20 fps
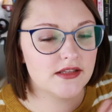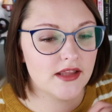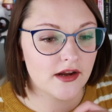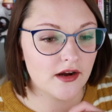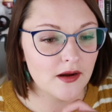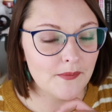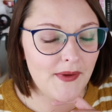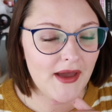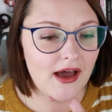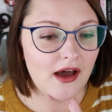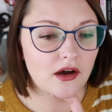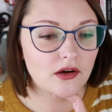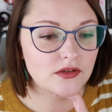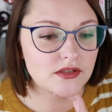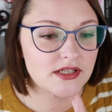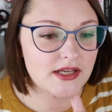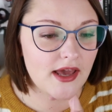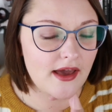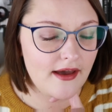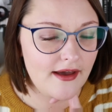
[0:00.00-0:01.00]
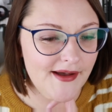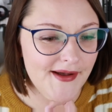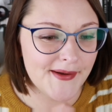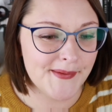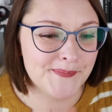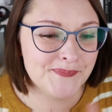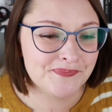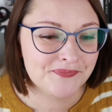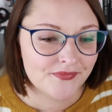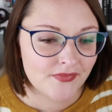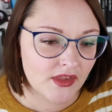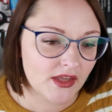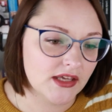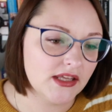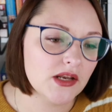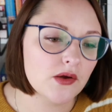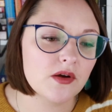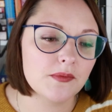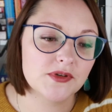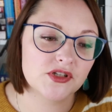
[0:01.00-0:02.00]
They're about
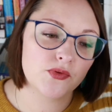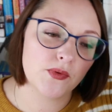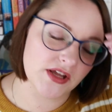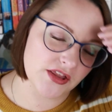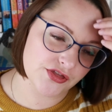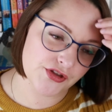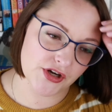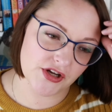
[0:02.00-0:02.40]
anywhere between